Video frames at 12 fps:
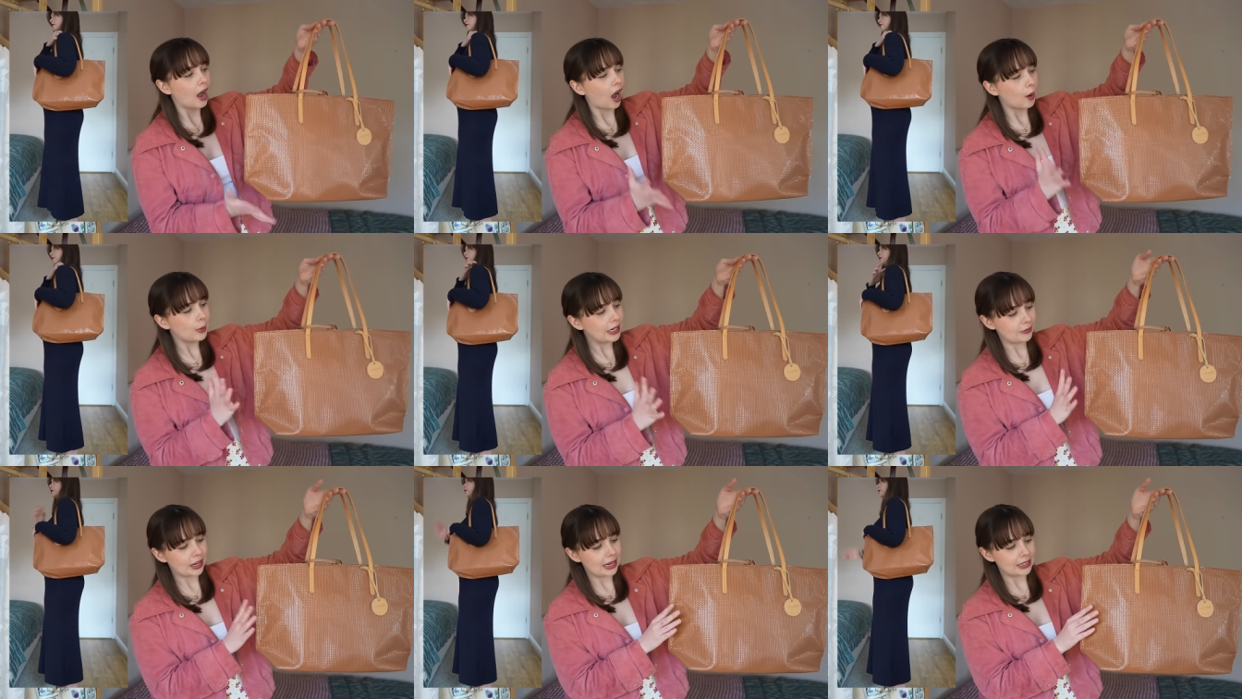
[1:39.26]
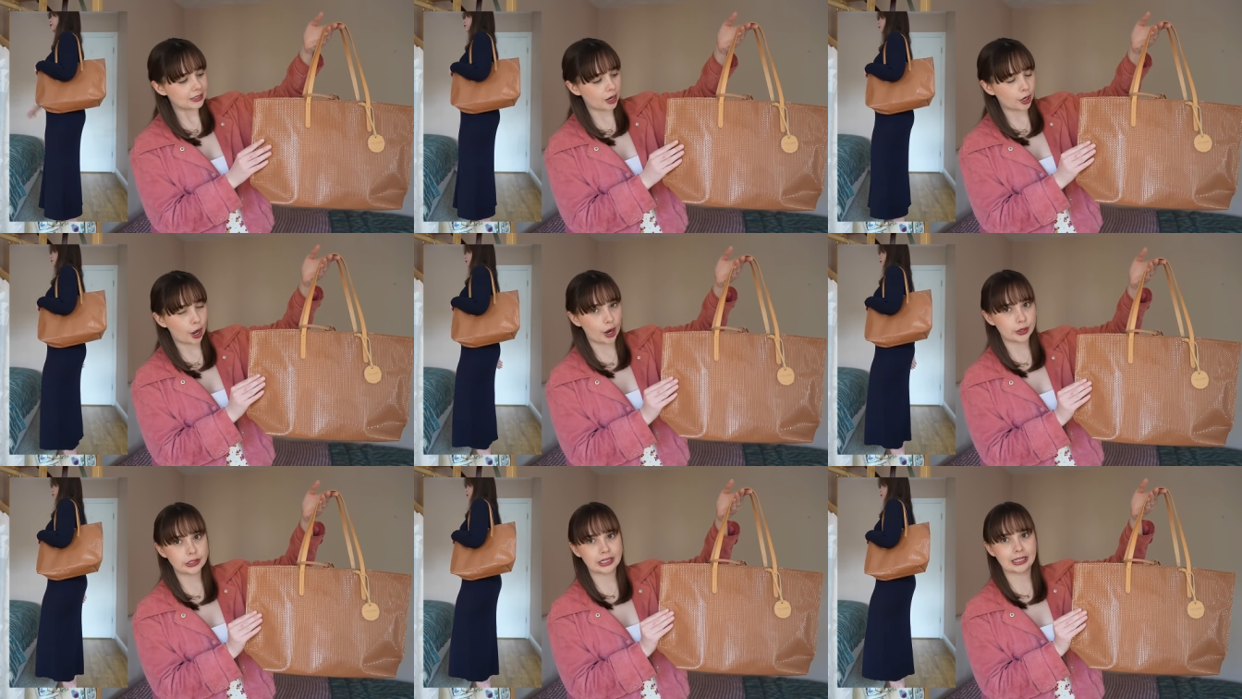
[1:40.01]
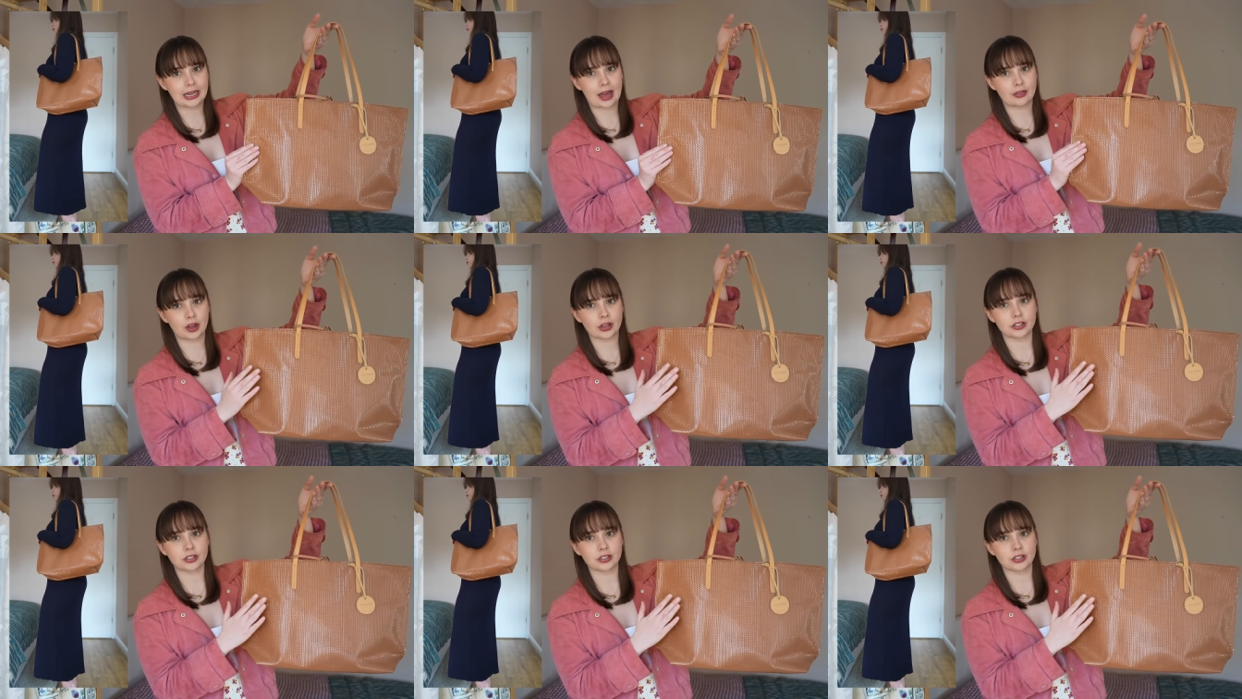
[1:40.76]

I believe it is a coated leather.